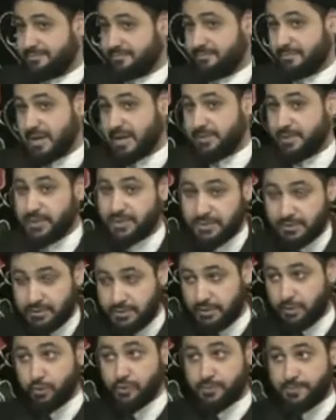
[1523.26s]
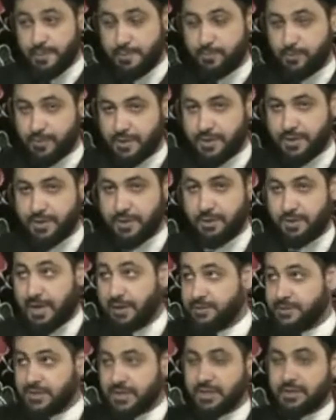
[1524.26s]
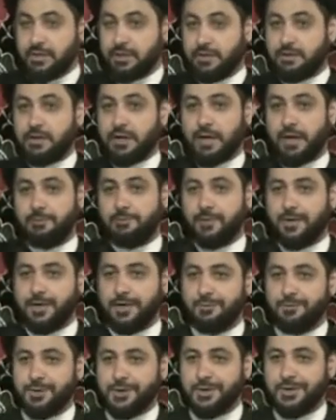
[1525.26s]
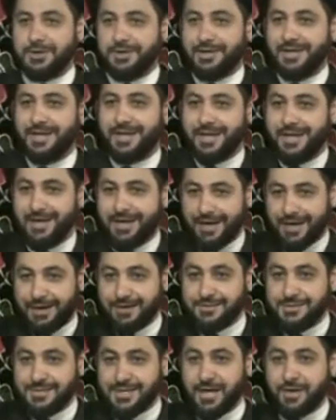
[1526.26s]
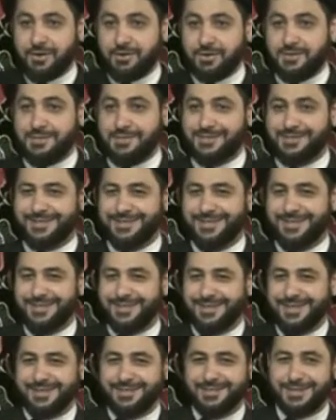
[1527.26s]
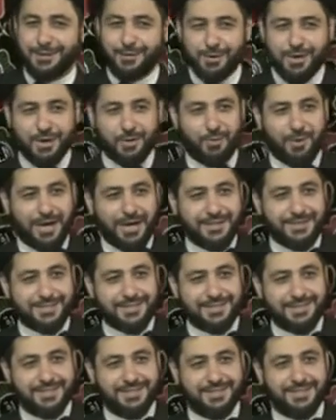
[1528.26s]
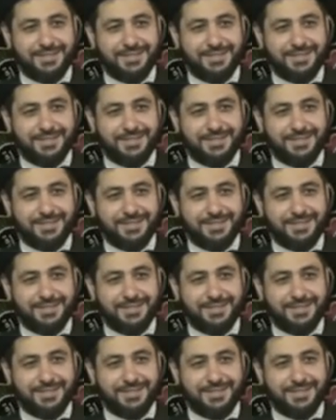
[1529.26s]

Maybe those people that you know outside. Here, alhamdulillah, we're good. Outsiders, they look at what?